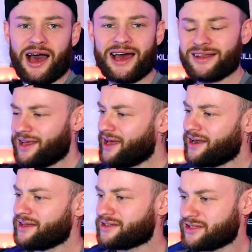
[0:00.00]
and
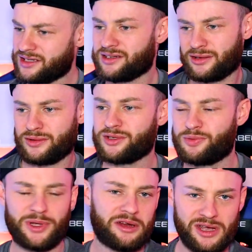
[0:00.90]
it is just going
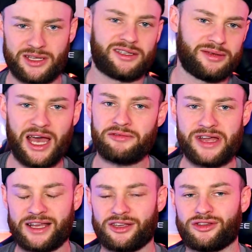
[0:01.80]
to be great. I
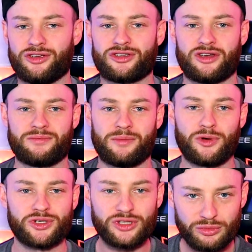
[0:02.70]
reacted to some
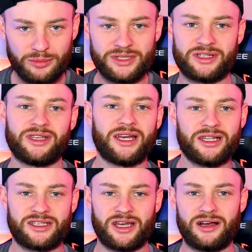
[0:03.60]
emotional moments in the N
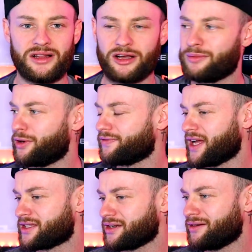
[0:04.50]
H L a couple of
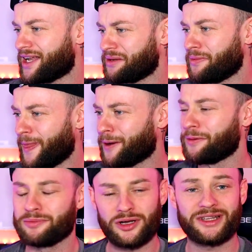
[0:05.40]
nights ago, and it, you
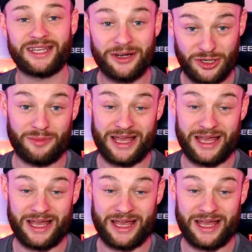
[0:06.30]
know, brought a tear to